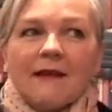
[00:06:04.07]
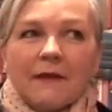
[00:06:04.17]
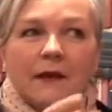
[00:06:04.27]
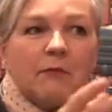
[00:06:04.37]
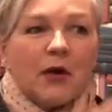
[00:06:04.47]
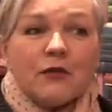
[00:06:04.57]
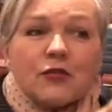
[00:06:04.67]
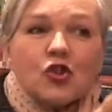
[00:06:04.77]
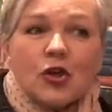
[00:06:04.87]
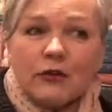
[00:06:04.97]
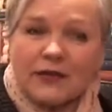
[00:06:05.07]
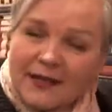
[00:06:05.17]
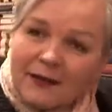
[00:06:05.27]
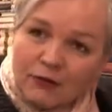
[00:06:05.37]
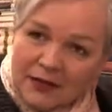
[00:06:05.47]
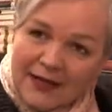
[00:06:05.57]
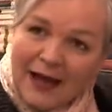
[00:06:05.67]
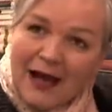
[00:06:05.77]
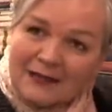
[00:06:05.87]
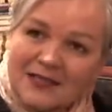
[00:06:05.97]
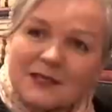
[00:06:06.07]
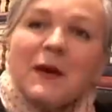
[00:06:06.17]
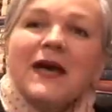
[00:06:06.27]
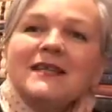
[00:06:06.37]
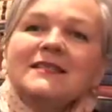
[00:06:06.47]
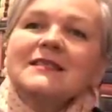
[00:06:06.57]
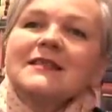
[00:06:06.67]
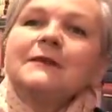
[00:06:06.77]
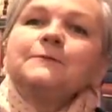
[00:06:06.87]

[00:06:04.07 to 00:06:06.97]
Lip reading: that are both shown here in the art space